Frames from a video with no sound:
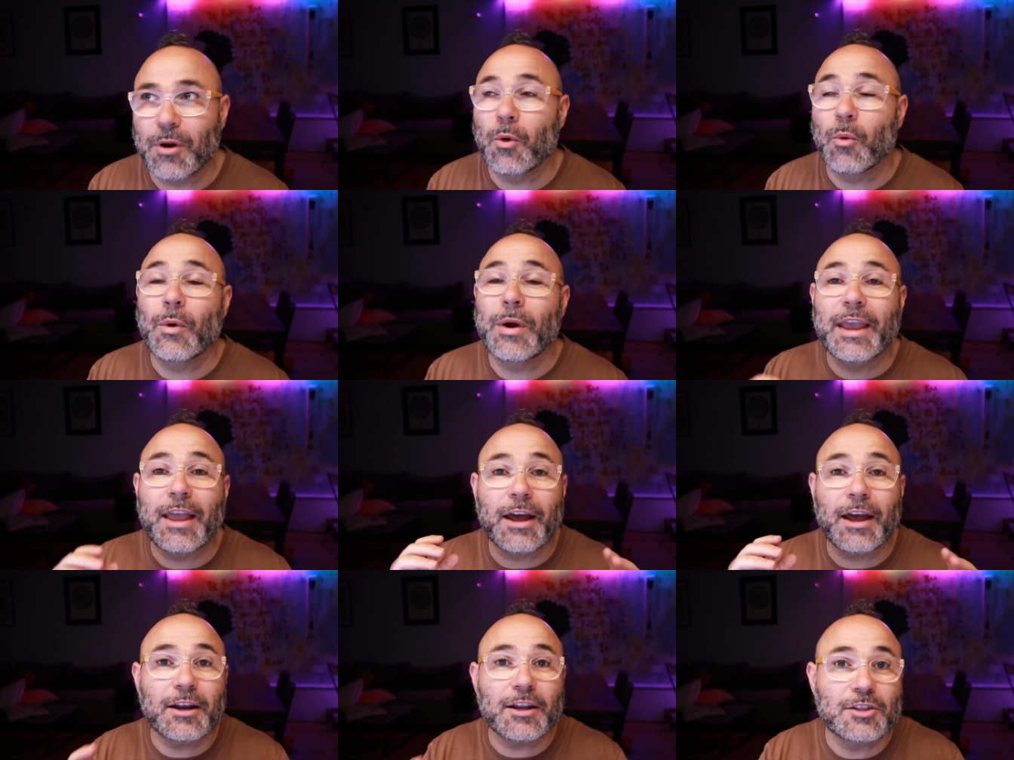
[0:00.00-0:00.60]
We're
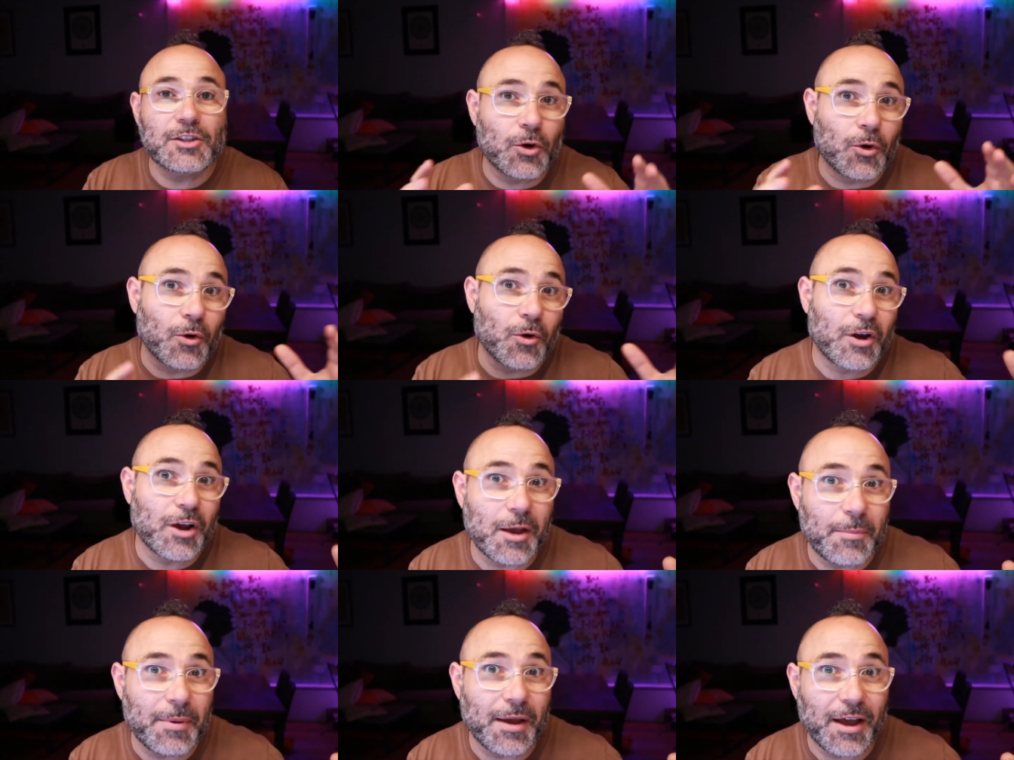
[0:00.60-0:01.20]
going to
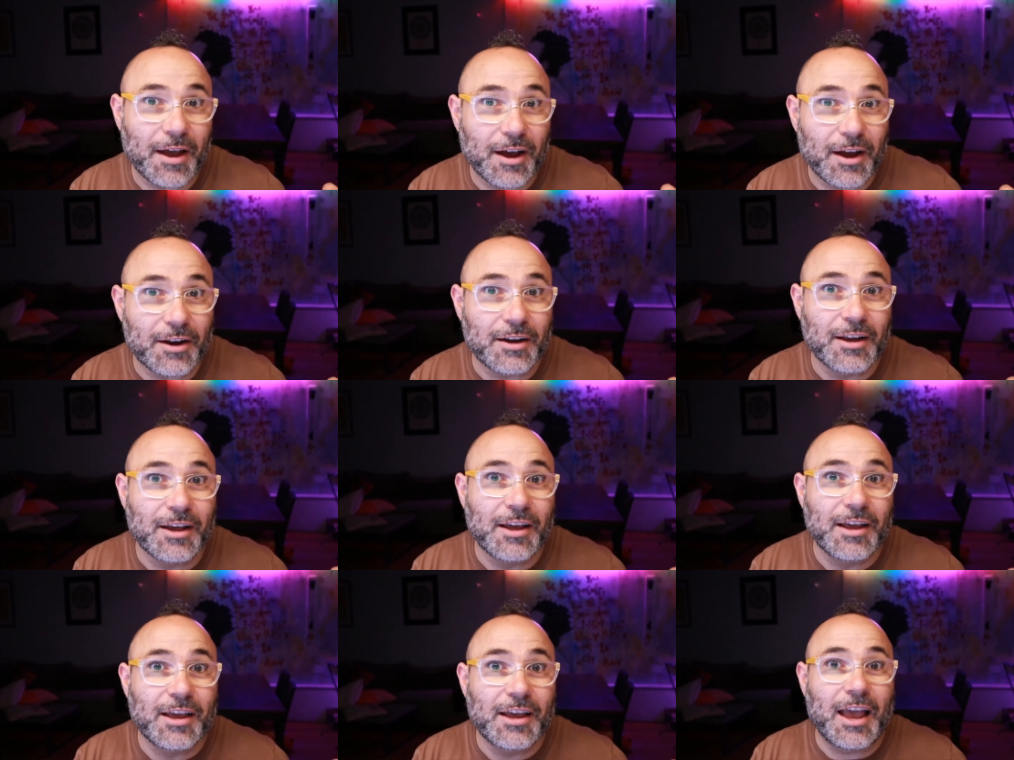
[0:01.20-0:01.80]
talk about
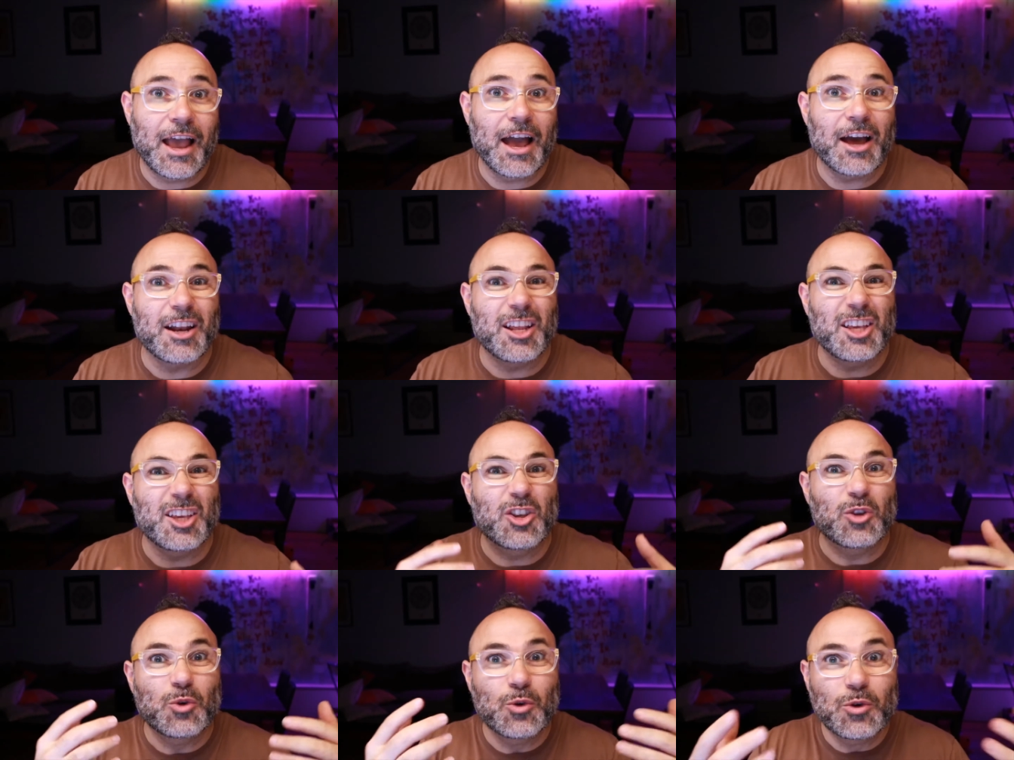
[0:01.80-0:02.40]
how to
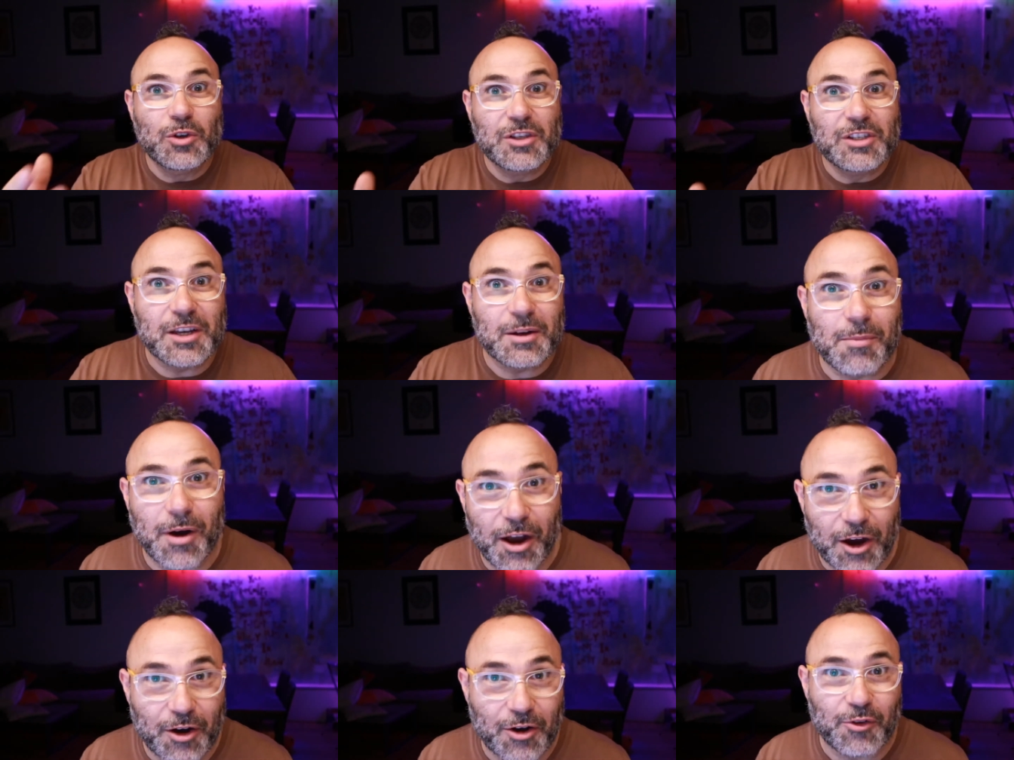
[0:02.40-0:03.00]
use a
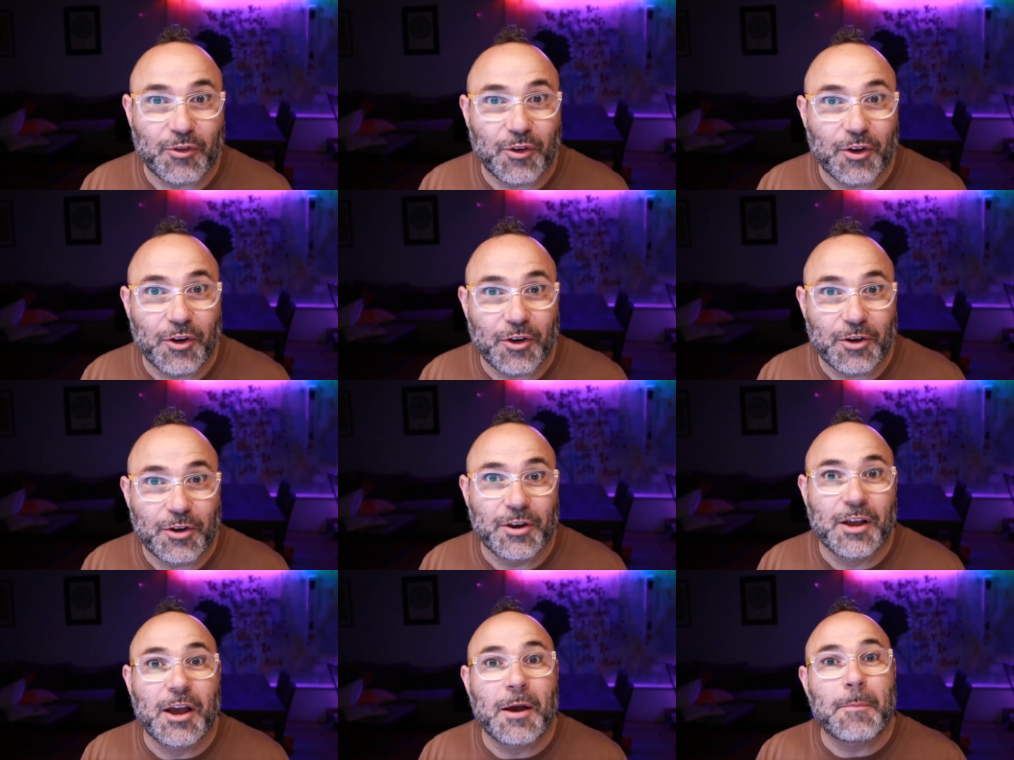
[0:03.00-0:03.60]

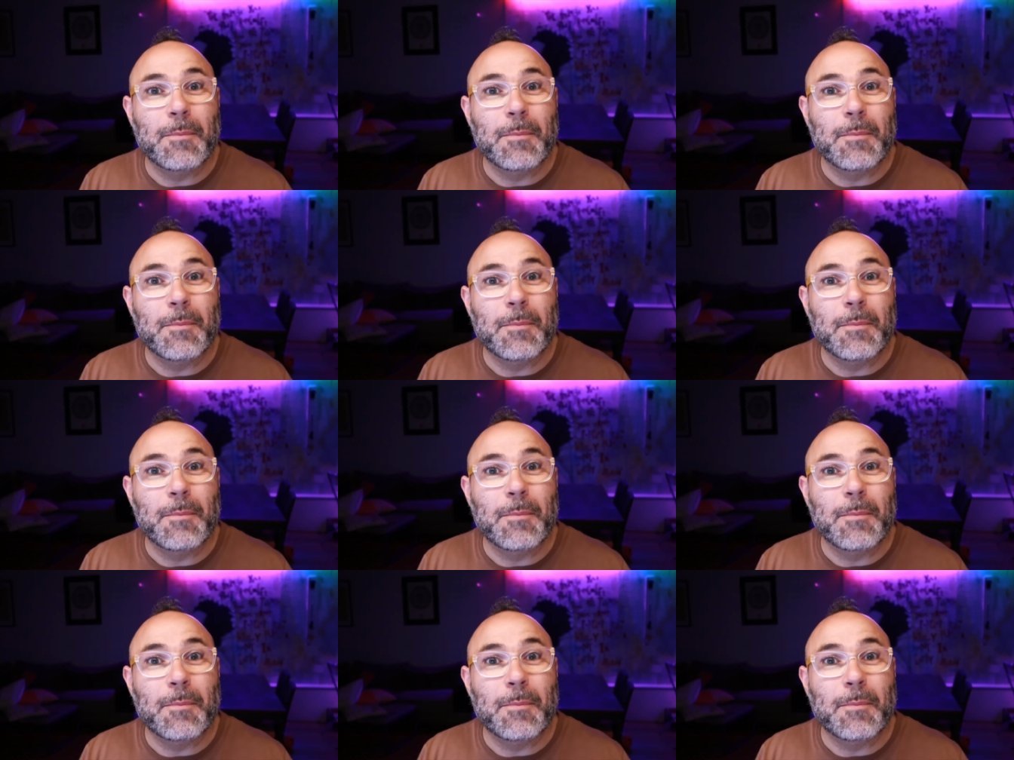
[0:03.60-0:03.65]
microphone,